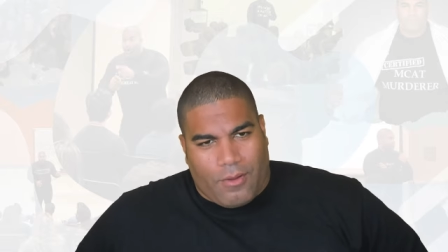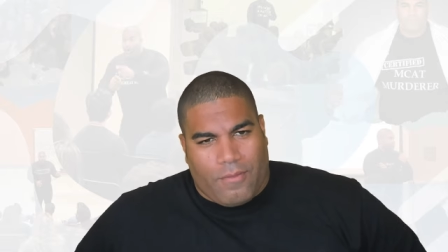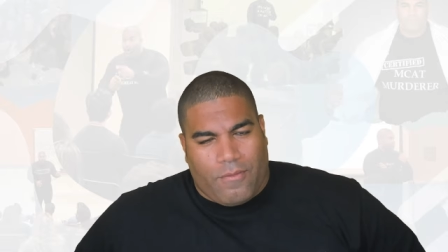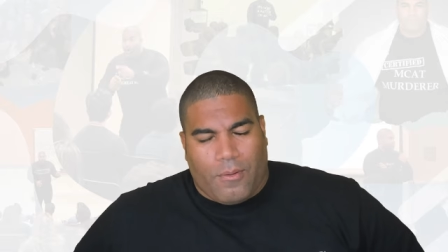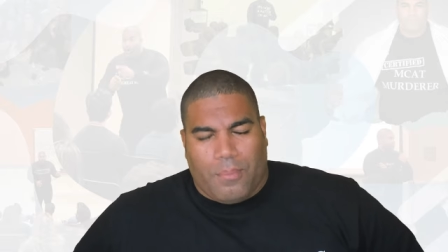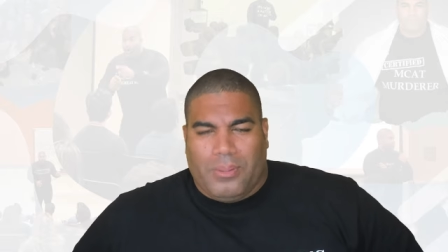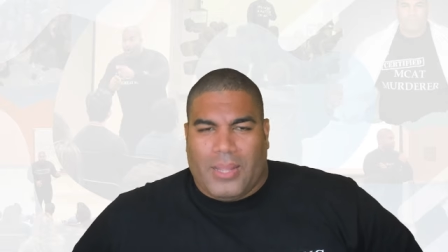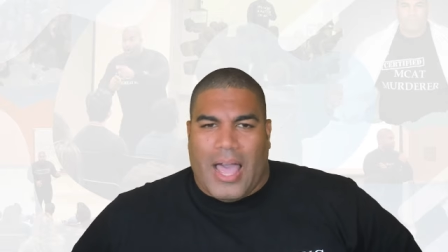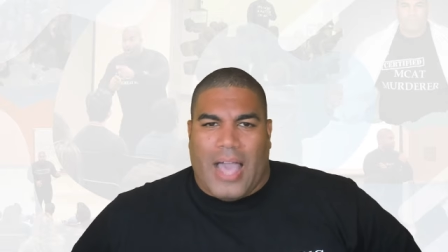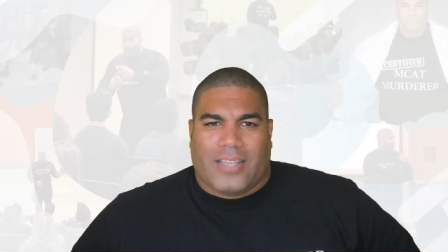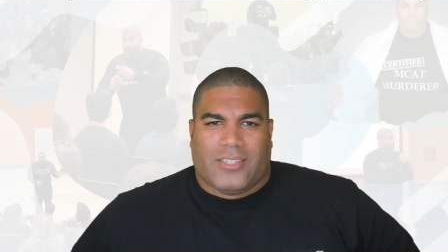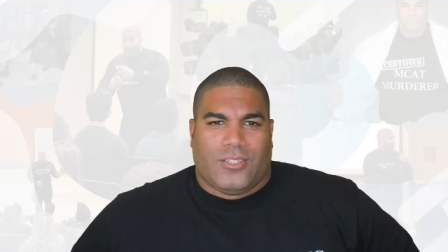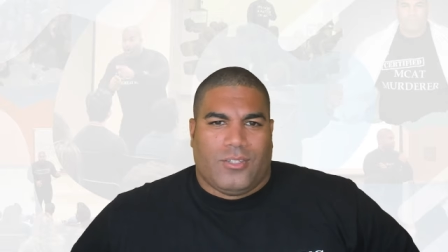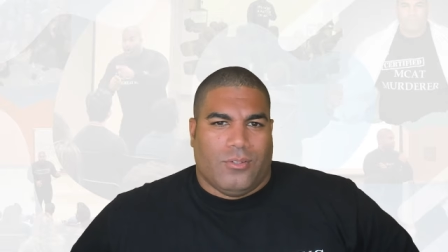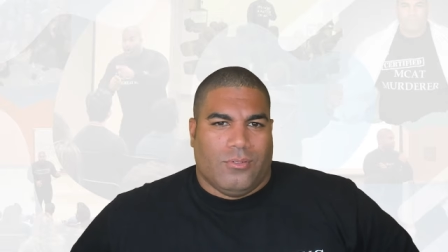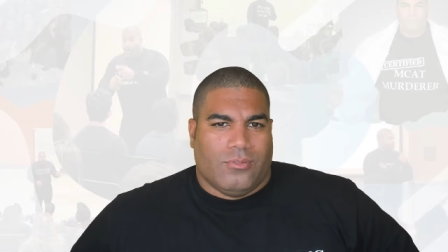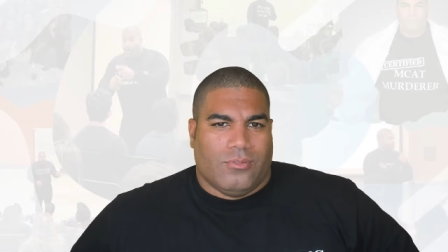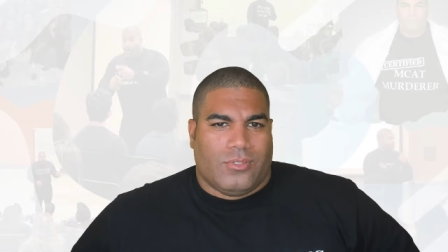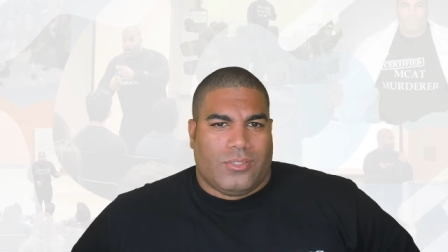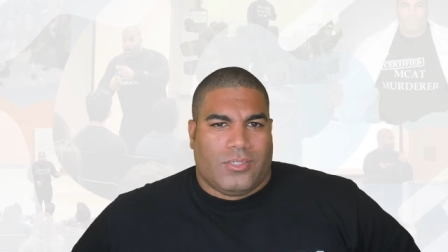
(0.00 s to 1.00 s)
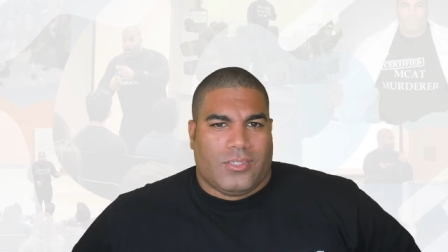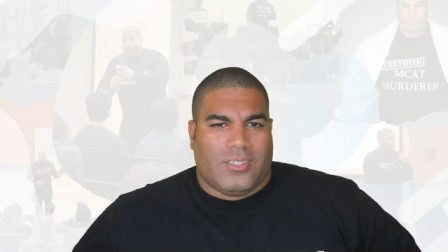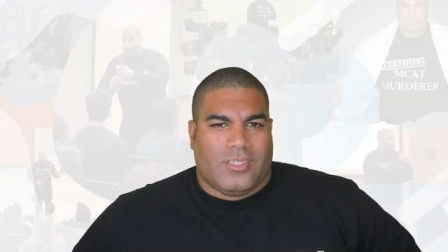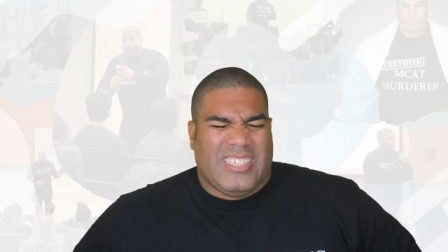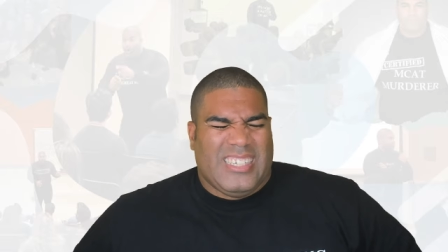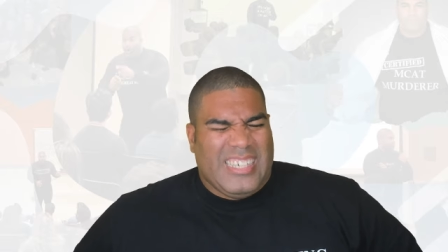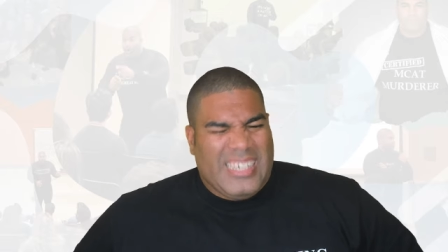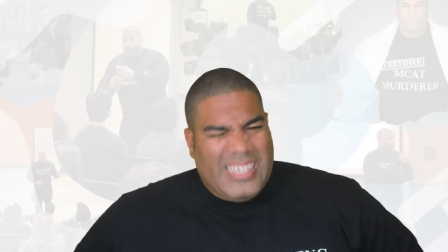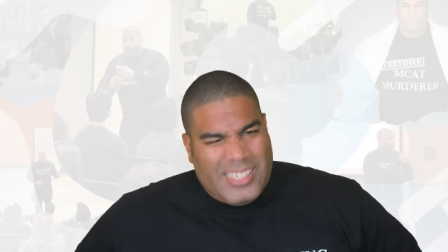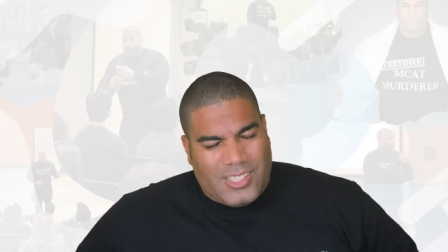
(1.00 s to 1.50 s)
for black students,
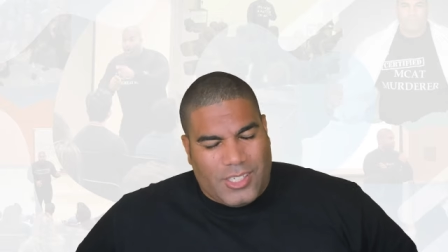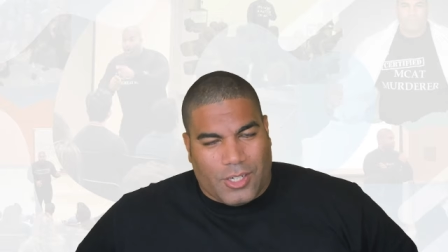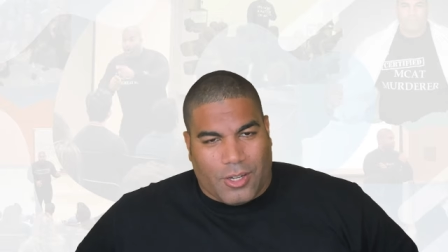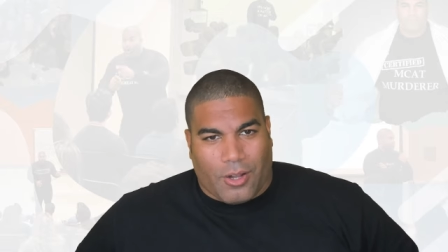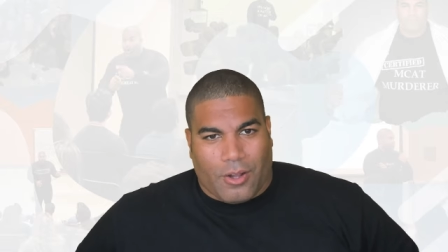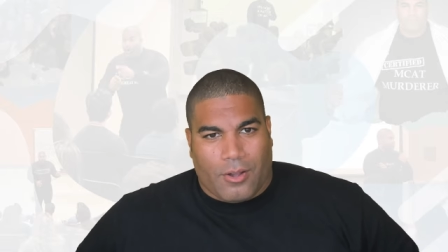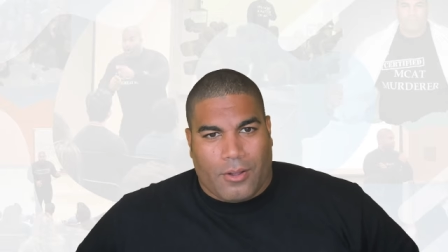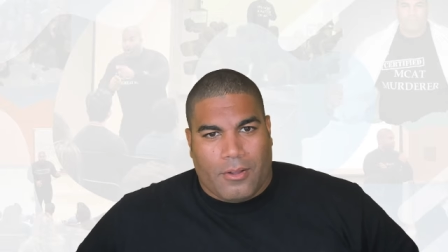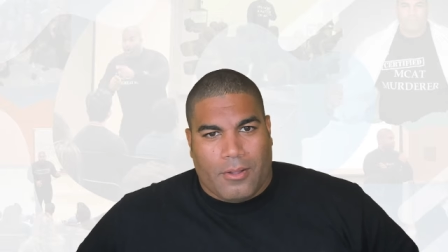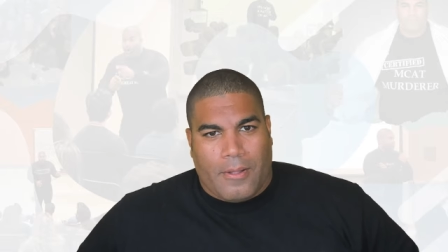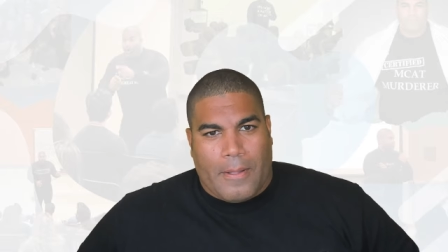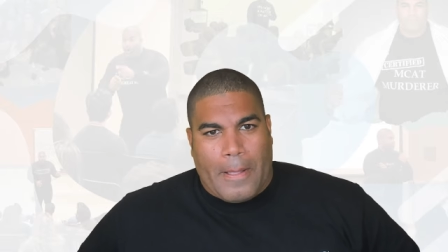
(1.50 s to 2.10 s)
easier.